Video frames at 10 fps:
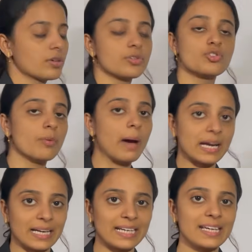So
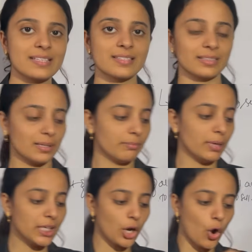marketing is nothing
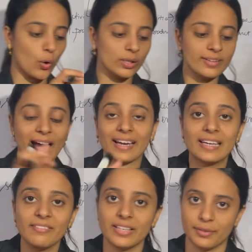but all the
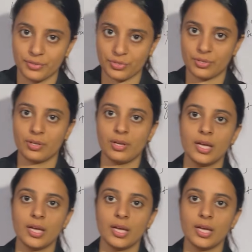activities